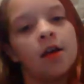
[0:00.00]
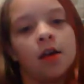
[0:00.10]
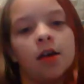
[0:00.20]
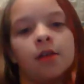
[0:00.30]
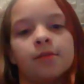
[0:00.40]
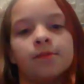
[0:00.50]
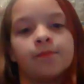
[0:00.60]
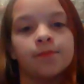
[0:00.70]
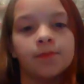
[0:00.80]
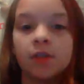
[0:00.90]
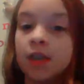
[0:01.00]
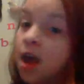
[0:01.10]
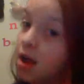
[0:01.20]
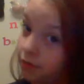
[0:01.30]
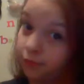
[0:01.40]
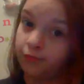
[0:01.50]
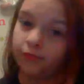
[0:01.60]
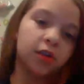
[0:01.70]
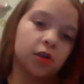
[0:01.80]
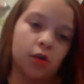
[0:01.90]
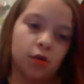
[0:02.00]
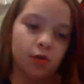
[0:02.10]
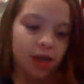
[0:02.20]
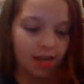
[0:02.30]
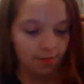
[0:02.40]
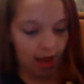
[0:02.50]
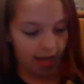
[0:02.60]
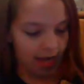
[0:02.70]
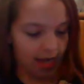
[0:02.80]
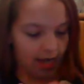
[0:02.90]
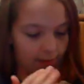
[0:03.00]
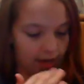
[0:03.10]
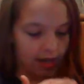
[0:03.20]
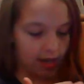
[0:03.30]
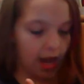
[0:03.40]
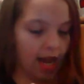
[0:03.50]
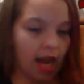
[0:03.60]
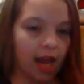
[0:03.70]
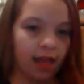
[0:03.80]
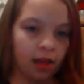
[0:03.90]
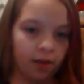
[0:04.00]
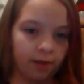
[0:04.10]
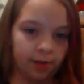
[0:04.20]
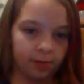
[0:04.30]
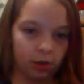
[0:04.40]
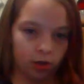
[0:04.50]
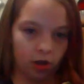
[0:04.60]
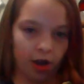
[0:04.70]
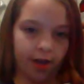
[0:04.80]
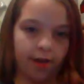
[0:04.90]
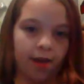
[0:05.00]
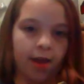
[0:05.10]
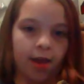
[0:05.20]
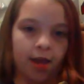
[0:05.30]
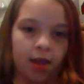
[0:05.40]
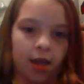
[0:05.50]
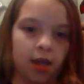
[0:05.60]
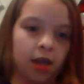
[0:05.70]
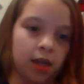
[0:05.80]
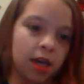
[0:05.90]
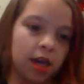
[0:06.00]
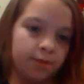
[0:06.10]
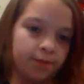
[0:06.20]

um, yeah. So he's my guinea pig, and I love him a lot. And yeah